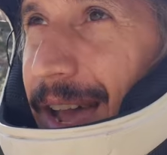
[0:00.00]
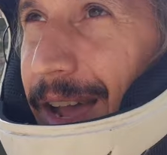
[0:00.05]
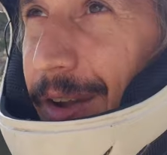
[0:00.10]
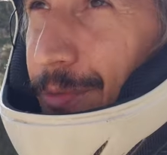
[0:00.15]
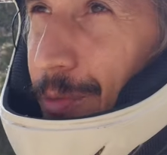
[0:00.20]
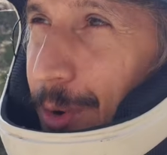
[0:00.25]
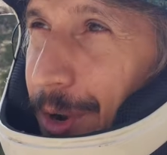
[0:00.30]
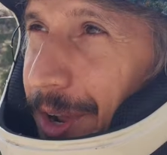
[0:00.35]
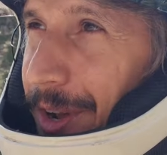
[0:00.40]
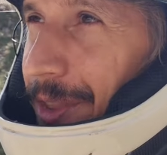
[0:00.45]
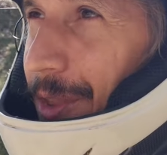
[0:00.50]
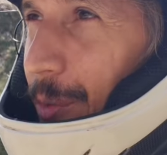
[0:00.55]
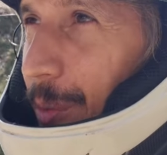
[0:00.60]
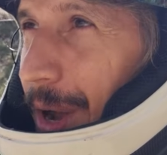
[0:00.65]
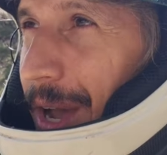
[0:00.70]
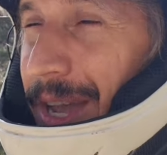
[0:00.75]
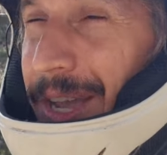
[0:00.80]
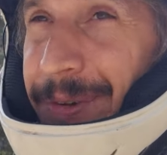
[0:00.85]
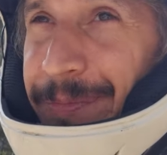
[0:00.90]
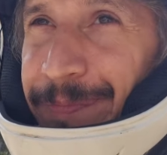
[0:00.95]
I have one on the
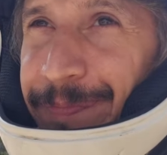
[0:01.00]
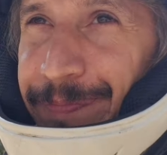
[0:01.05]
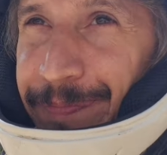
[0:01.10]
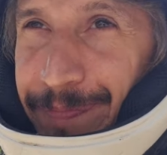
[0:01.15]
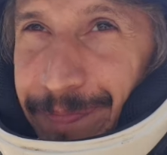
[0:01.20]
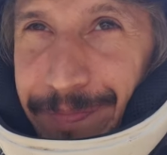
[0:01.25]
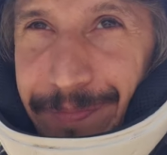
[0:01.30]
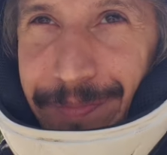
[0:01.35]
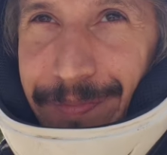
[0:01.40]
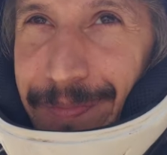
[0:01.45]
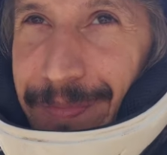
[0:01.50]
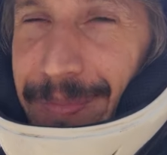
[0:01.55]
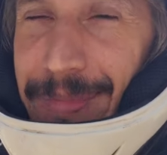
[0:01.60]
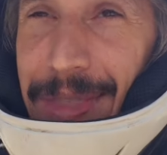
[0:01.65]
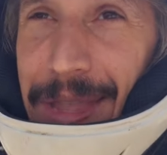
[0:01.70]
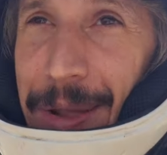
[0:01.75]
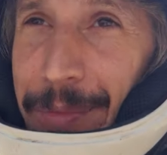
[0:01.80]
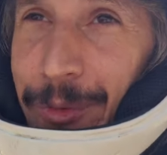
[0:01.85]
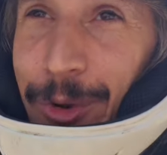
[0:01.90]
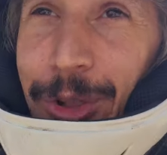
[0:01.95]
way.
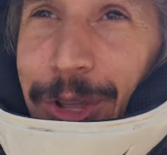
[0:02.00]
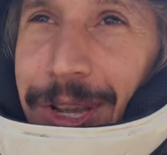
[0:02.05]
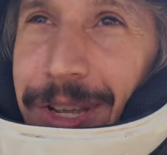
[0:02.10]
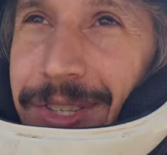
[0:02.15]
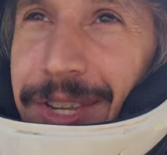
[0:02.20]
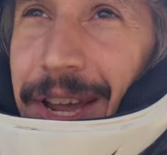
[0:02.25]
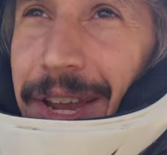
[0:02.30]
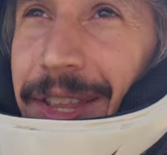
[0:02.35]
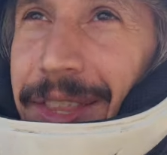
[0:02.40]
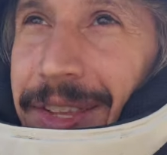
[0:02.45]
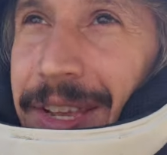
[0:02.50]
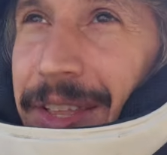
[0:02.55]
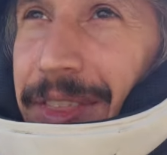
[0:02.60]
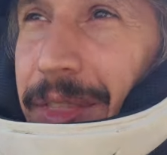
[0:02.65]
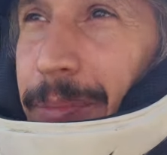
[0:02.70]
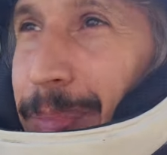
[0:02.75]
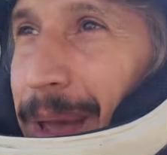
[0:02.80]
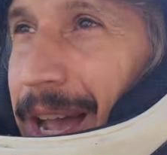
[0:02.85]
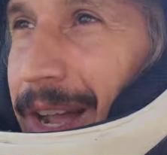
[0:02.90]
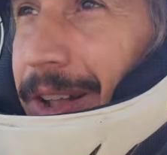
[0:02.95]
I'm really excited to
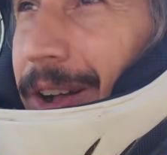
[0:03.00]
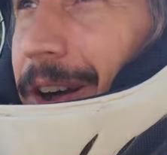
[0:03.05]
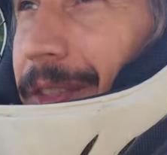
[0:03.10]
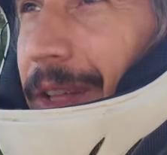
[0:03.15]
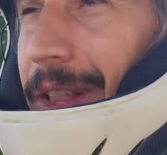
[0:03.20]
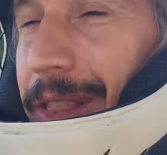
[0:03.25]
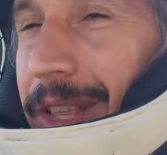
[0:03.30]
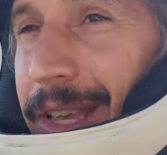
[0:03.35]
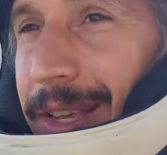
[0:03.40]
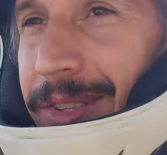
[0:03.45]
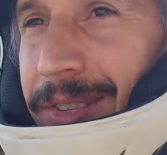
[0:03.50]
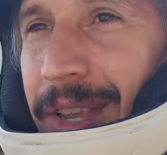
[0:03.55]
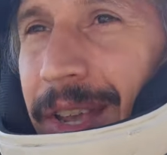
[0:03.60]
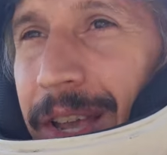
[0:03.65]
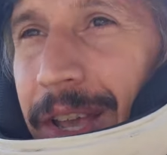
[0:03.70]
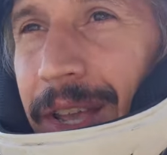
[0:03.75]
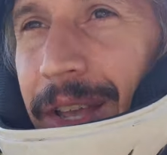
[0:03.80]
get back on the Lynx,